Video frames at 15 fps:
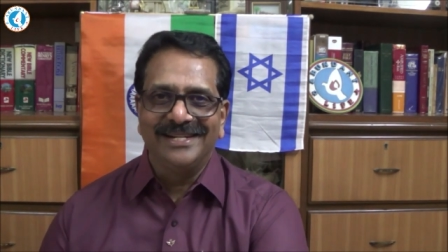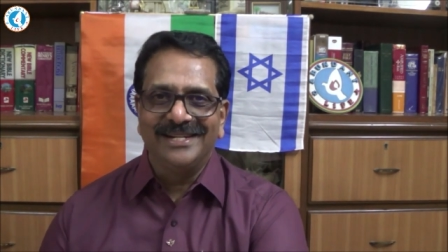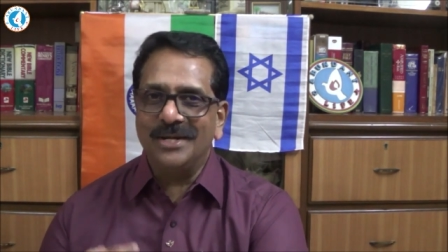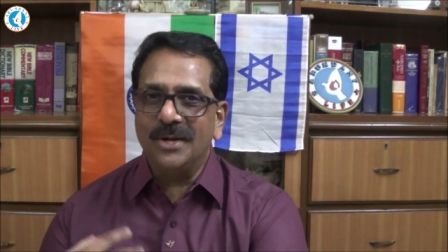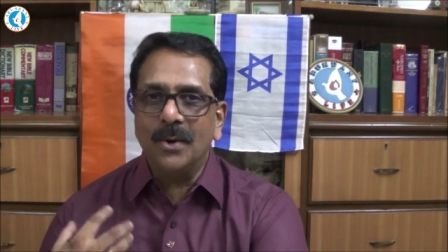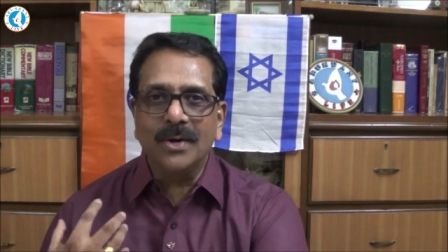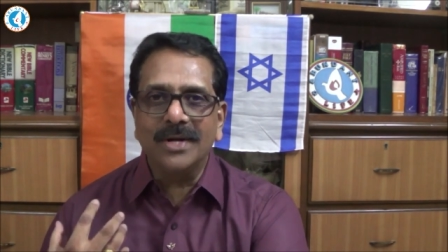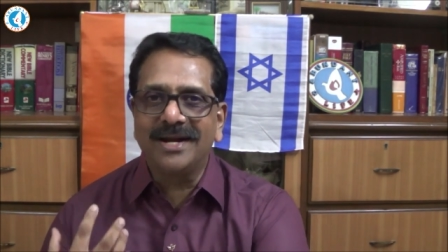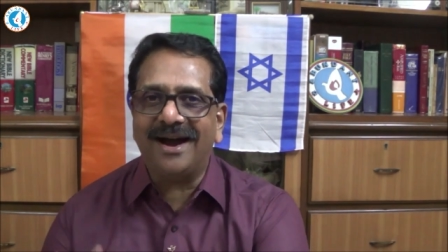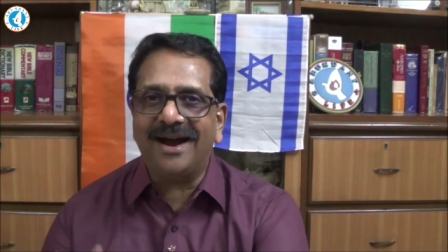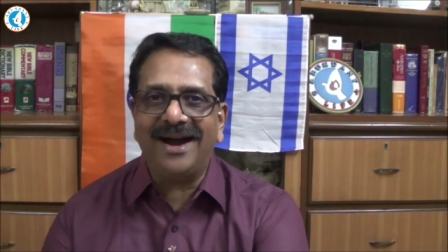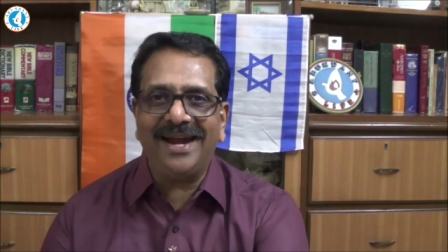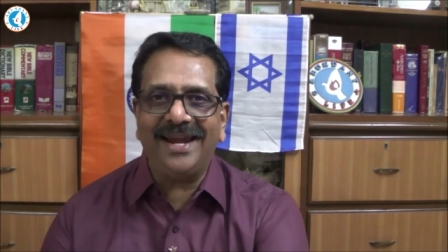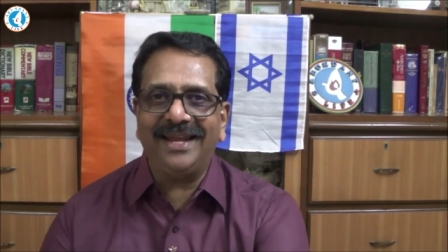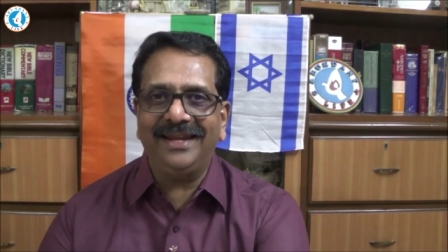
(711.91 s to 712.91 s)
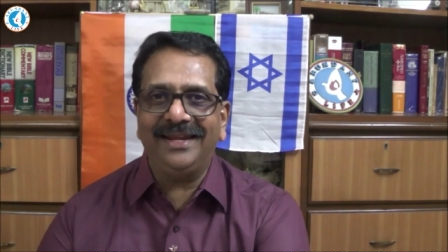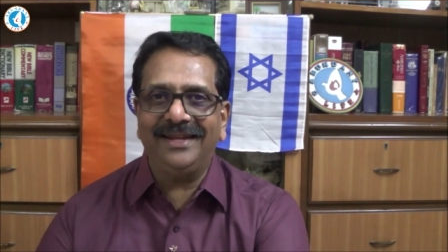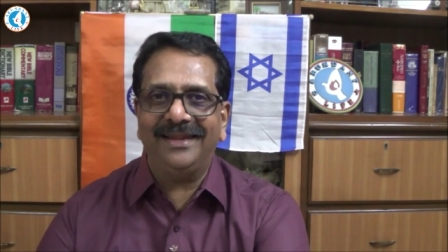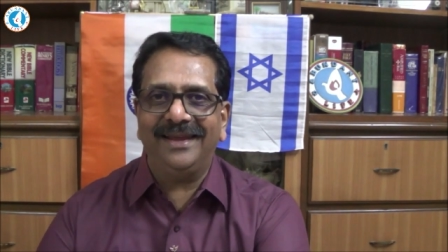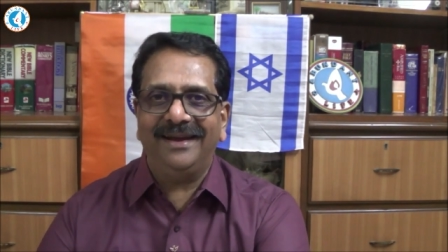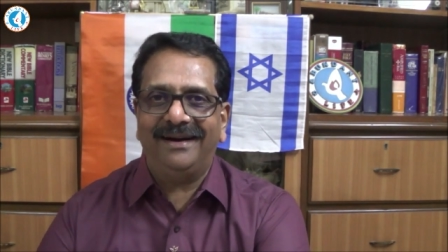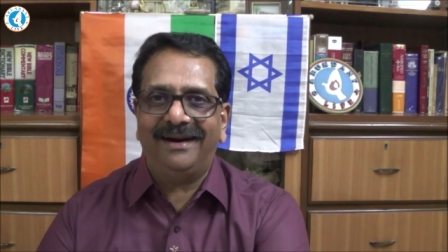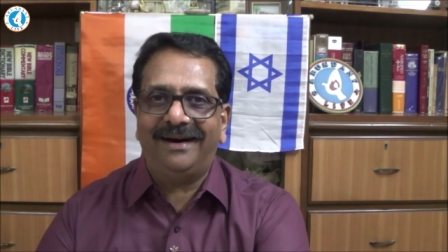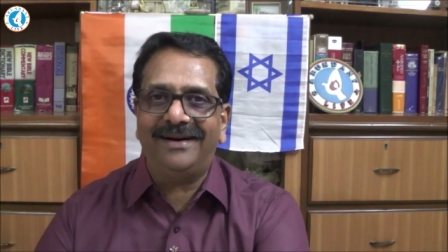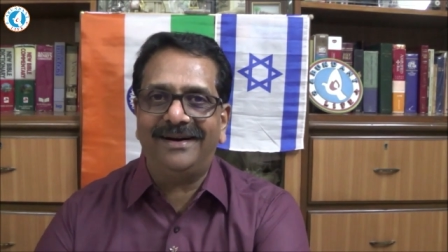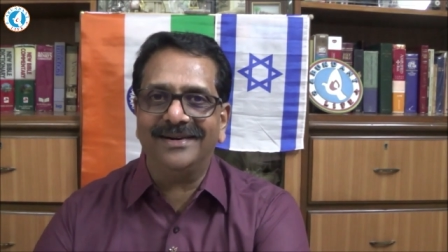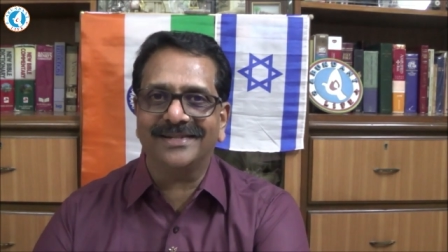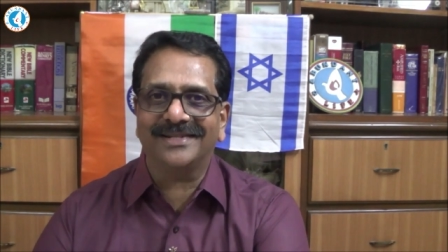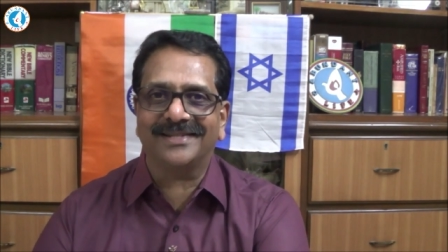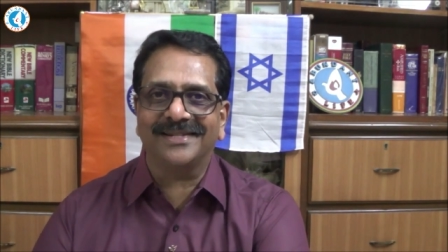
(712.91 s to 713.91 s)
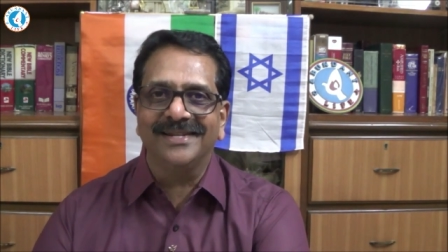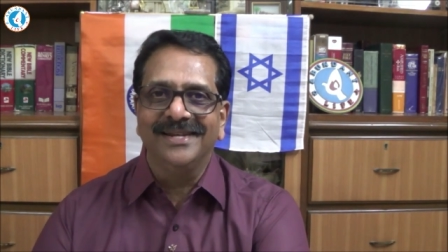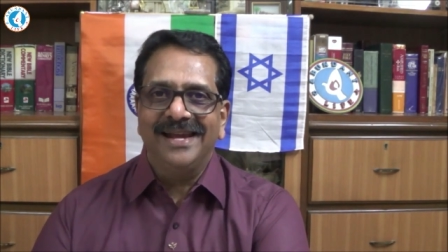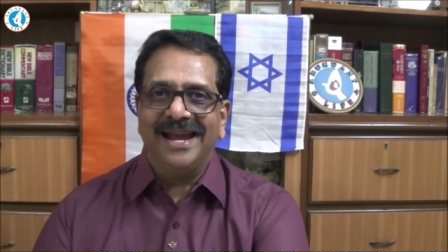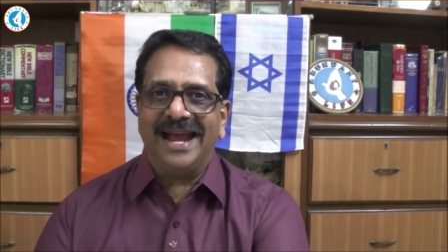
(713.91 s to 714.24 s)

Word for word: no guile in their hearts,